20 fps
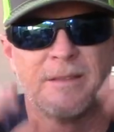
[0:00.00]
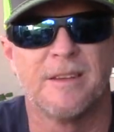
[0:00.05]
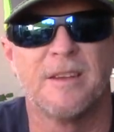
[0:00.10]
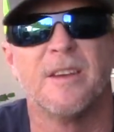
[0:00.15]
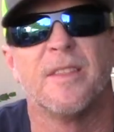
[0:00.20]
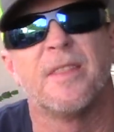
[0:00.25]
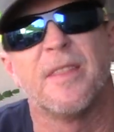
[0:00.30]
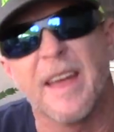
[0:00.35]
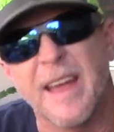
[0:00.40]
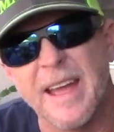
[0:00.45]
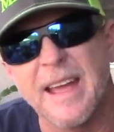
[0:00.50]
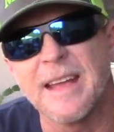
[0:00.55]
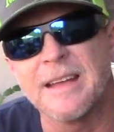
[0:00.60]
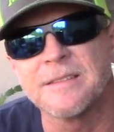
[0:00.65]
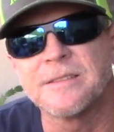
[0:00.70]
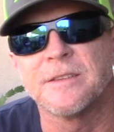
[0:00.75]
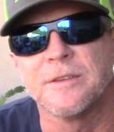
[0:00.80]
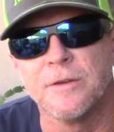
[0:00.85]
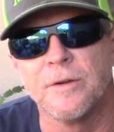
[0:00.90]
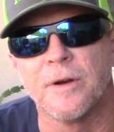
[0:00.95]
Good
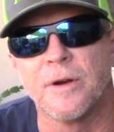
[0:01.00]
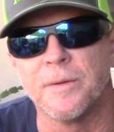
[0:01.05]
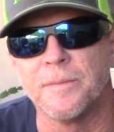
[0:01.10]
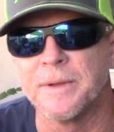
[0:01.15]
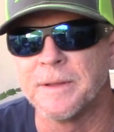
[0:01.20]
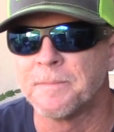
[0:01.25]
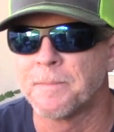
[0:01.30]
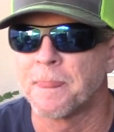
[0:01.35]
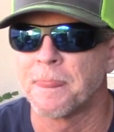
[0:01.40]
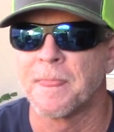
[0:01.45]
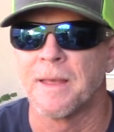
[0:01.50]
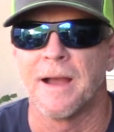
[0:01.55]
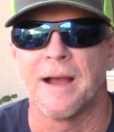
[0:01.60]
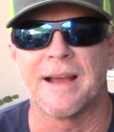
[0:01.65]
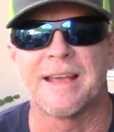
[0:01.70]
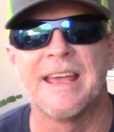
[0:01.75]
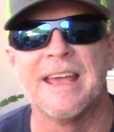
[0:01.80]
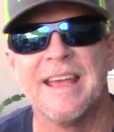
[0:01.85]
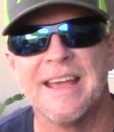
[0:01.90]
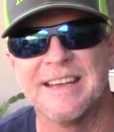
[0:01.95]
things, you heard me.
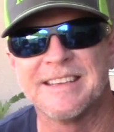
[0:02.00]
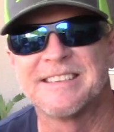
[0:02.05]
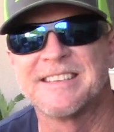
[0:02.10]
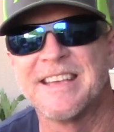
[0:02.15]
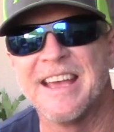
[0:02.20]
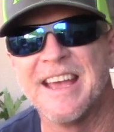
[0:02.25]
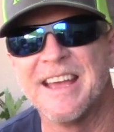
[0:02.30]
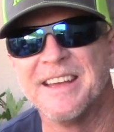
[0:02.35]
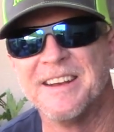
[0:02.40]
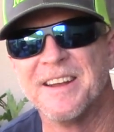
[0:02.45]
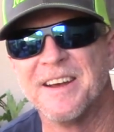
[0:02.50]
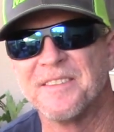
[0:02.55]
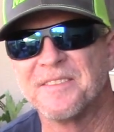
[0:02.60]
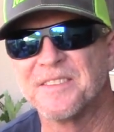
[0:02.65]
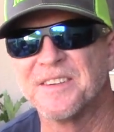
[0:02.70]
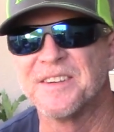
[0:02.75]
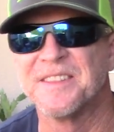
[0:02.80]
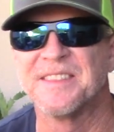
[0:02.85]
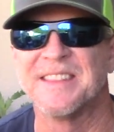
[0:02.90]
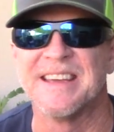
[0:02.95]
I can't say
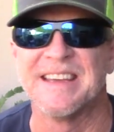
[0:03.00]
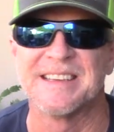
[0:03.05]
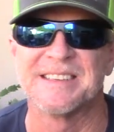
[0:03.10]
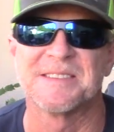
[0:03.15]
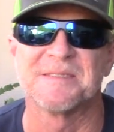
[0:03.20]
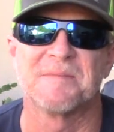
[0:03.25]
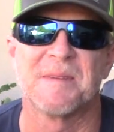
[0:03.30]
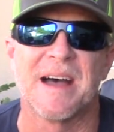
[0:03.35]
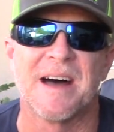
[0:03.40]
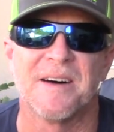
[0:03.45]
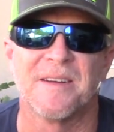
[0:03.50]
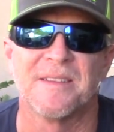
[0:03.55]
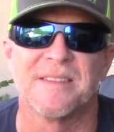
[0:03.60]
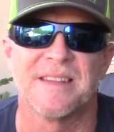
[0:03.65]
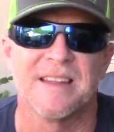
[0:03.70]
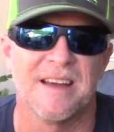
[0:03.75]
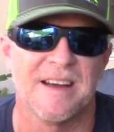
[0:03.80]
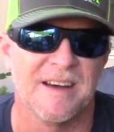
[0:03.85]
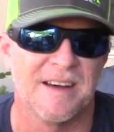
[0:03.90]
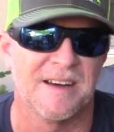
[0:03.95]
enough good things about
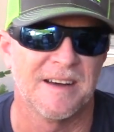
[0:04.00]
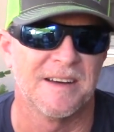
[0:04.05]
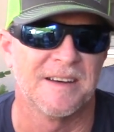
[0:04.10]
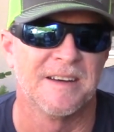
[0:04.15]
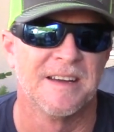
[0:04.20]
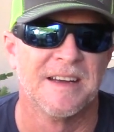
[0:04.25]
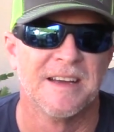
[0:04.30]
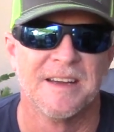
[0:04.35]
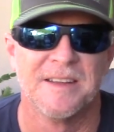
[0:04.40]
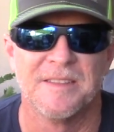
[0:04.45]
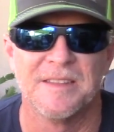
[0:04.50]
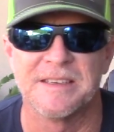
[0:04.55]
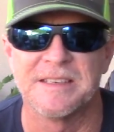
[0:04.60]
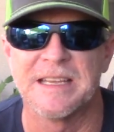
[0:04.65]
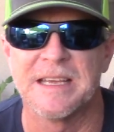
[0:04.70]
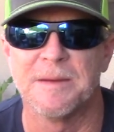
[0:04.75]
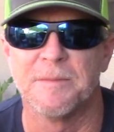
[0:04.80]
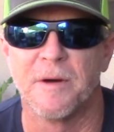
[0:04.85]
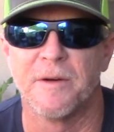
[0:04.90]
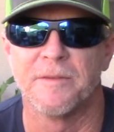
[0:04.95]
the
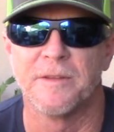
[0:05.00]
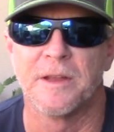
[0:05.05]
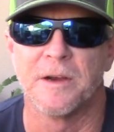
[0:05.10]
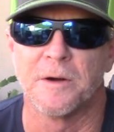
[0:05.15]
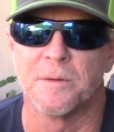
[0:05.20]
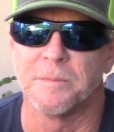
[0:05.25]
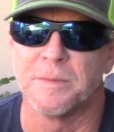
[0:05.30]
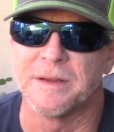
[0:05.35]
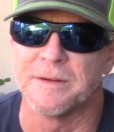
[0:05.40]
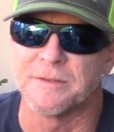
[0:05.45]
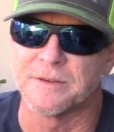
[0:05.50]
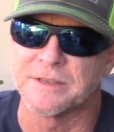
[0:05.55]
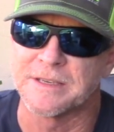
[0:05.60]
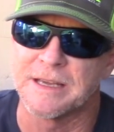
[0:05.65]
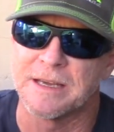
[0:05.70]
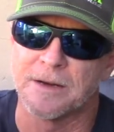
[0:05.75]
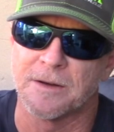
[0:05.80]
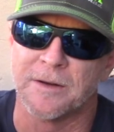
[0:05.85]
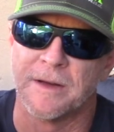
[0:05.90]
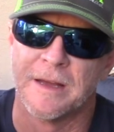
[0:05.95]
team over there at
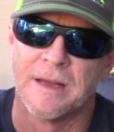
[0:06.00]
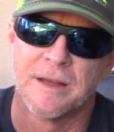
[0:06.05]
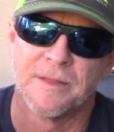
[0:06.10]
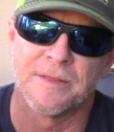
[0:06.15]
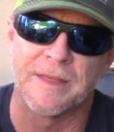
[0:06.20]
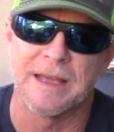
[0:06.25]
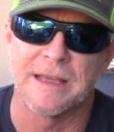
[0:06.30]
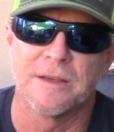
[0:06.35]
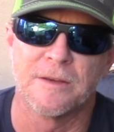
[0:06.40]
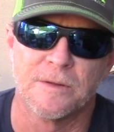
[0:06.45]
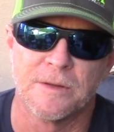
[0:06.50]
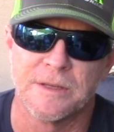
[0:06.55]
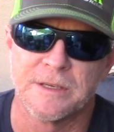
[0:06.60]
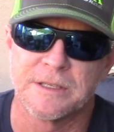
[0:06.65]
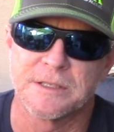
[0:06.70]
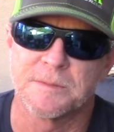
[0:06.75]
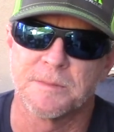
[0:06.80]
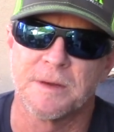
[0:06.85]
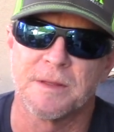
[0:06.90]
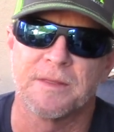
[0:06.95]
Beavertail. Thank you,
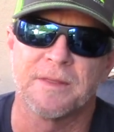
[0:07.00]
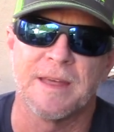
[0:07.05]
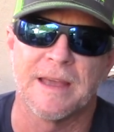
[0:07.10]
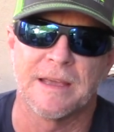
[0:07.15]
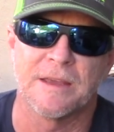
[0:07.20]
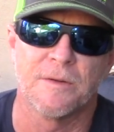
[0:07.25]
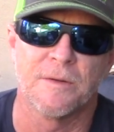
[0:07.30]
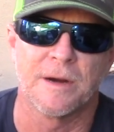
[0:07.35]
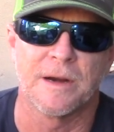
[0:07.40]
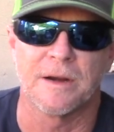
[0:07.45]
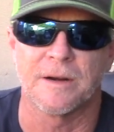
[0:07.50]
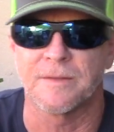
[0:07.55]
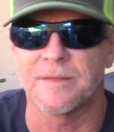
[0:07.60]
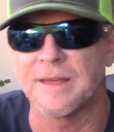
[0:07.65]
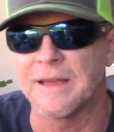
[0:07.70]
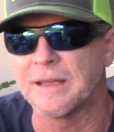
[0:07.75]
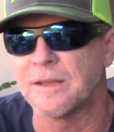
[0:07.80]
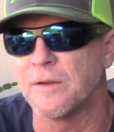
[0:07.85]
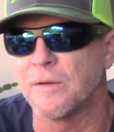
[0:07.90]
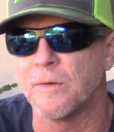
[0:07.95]
Elizabeth. Thank you, Eric.
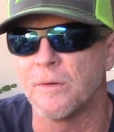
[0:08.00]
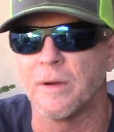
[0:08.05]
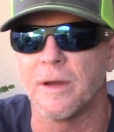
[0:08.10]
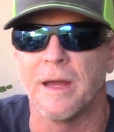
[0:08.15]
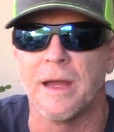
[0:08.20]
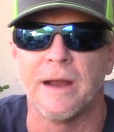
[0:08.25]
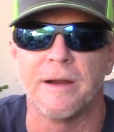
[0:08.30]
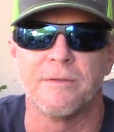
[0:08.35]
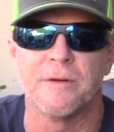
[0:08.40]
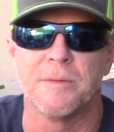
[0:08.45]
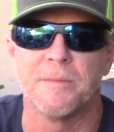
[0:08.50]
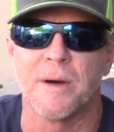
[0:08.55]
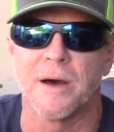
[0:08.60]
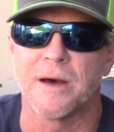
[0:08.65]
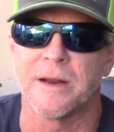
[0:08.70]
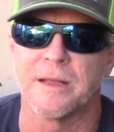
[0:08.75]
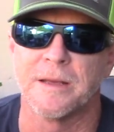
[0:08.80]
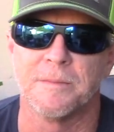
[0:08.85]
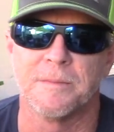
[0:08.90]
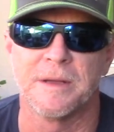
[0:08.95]
Thank you,
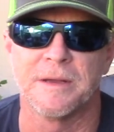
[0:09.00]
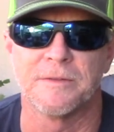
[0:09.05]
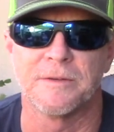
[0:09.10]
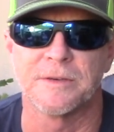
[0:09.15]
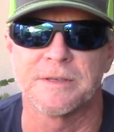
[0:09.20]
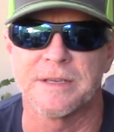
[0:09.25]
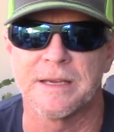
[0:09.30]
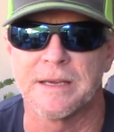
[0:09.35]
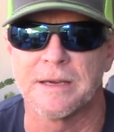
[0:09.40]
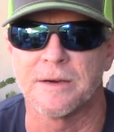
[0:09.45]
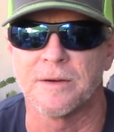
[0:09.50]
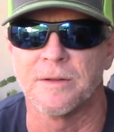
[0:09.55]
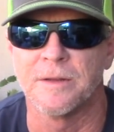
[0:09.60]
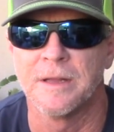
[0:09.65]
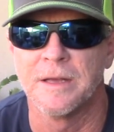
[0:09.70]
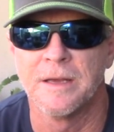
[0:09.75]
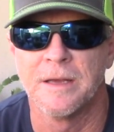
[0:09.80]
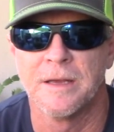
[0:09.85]
everybody at Beavertail.